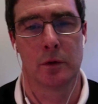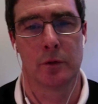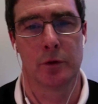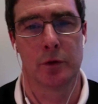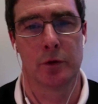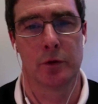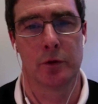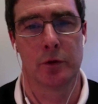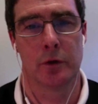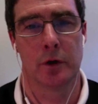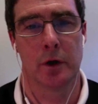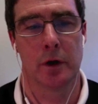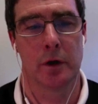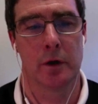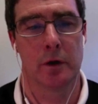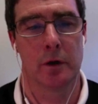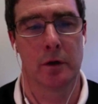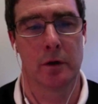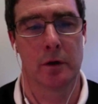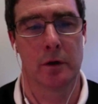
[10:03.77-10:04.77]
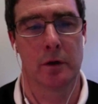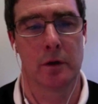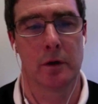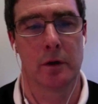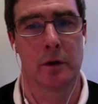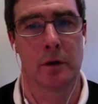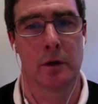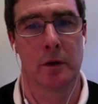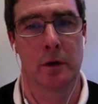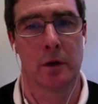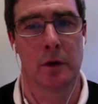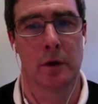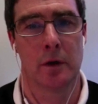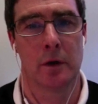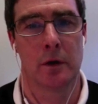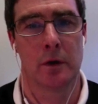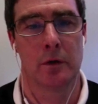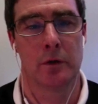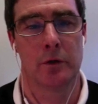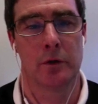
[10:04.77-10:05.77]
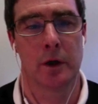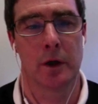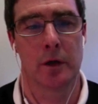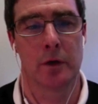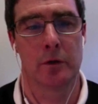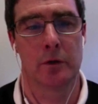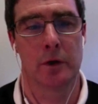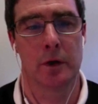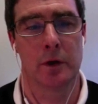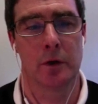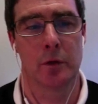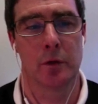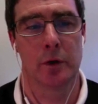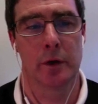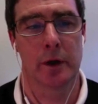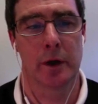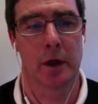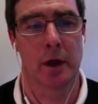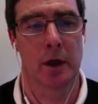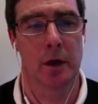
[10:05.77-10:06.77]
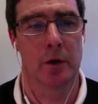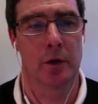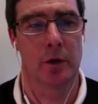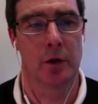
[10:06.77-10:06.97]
Just trying to, is x equal to count?